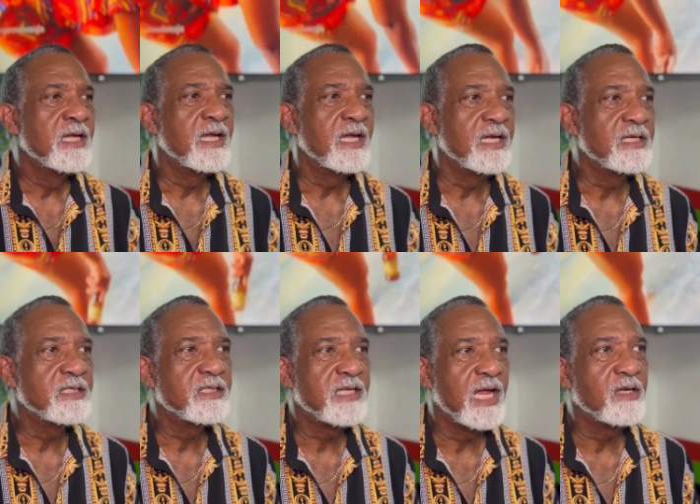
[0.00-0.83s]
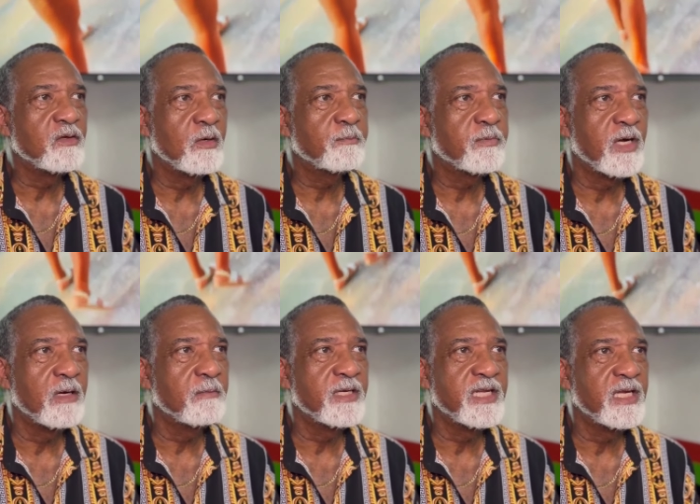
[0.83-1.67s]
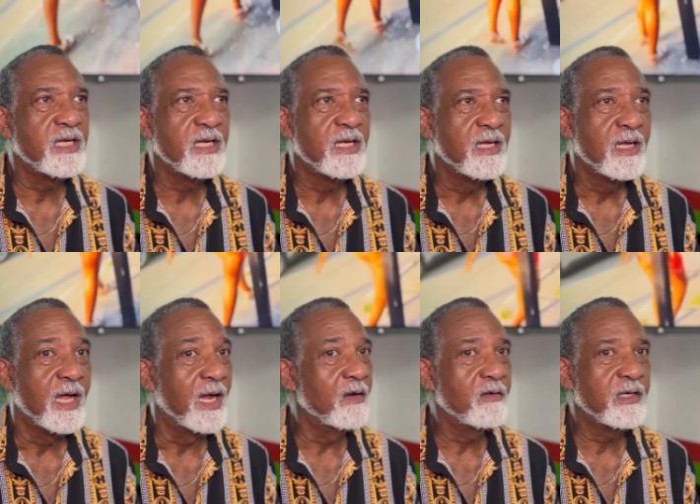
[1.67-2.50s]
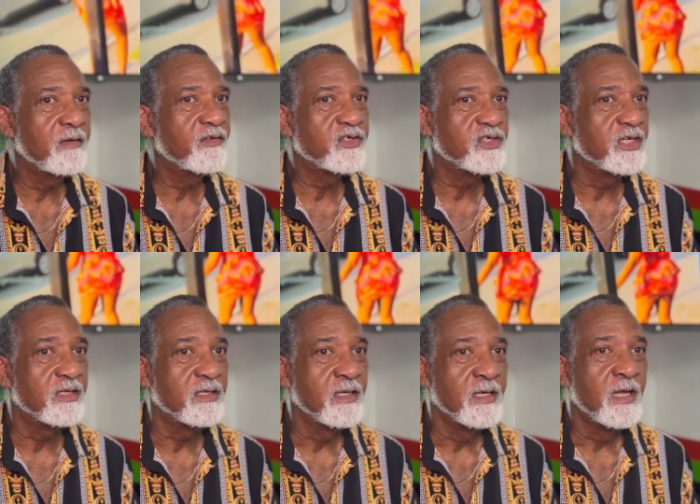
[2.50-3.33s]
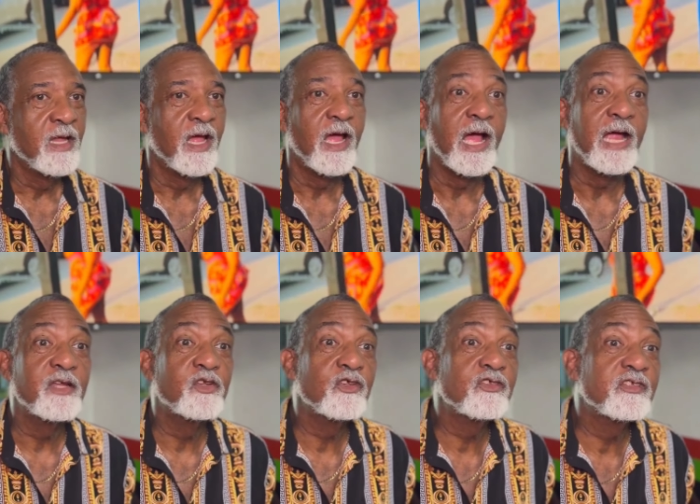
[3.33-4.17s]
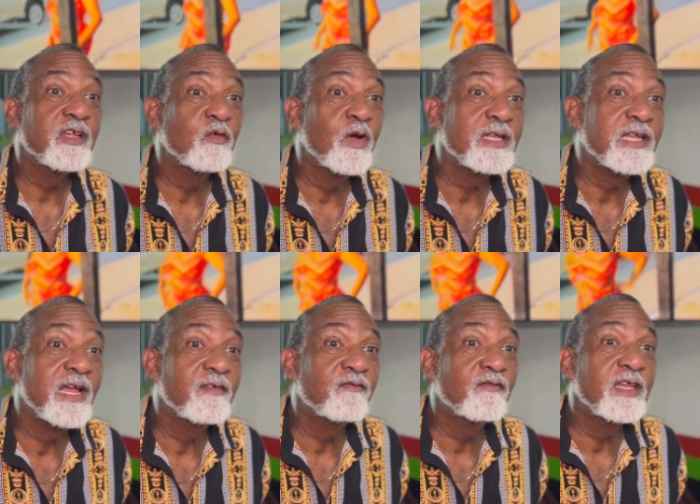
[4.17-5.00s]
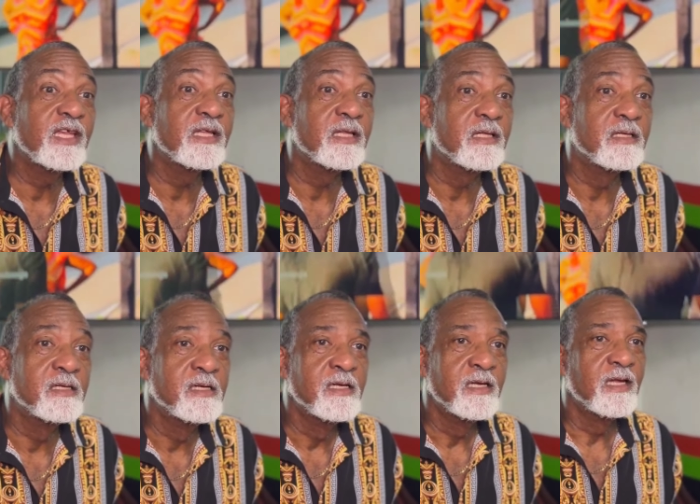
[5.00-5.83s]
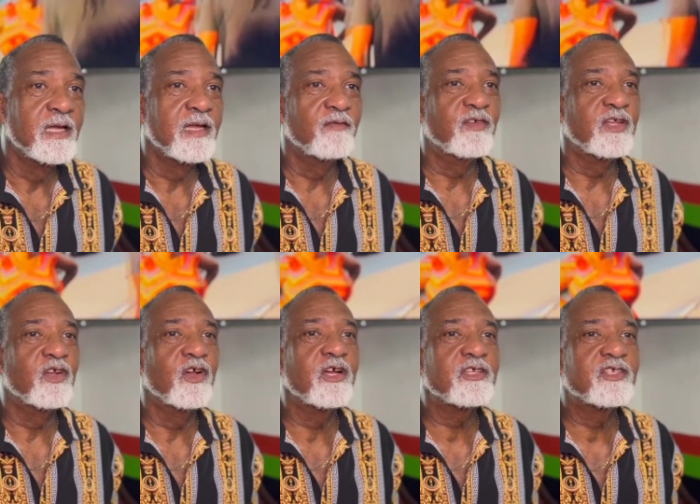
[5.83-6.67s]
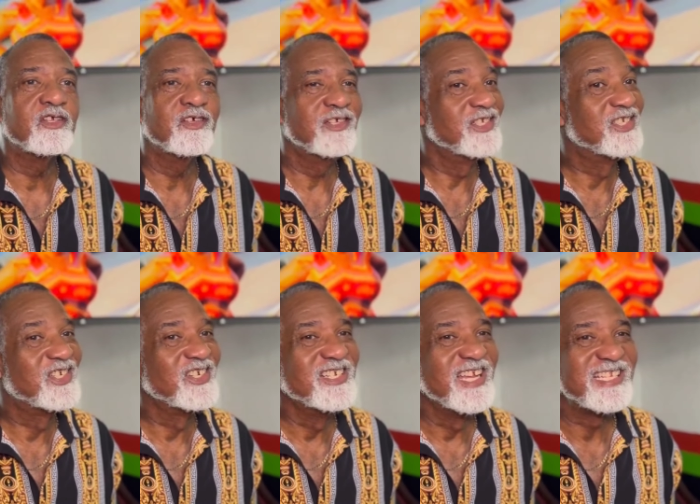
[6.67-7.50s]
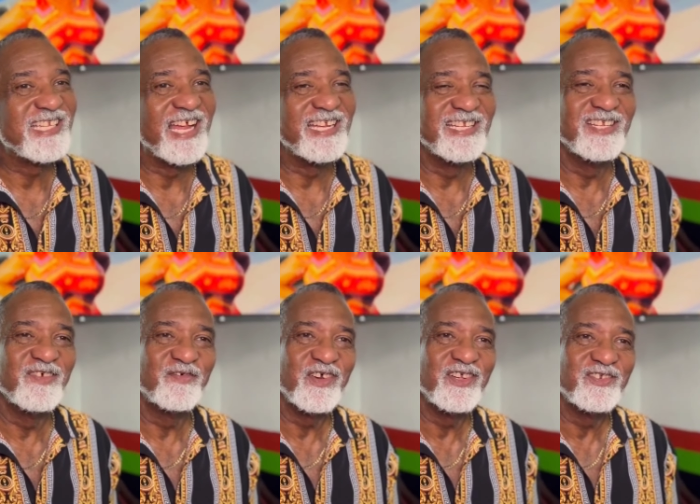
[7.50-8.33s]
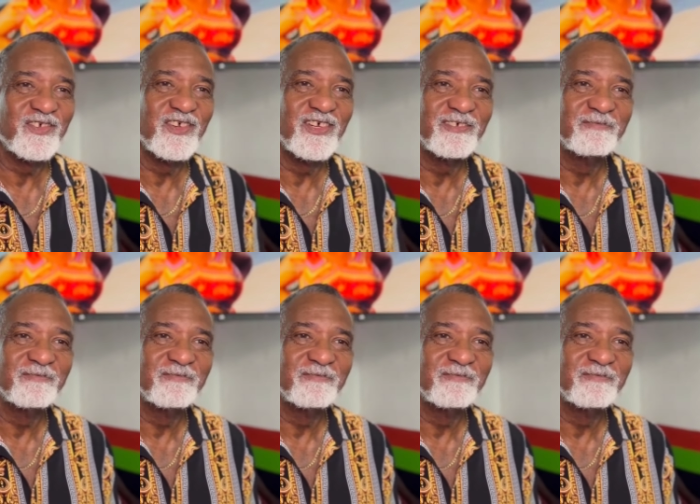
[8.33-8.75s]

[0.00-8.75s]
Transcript: in stand-up comedy i don't give a shit i just say what i feel if it hurt you you shouldn't have sat in the front row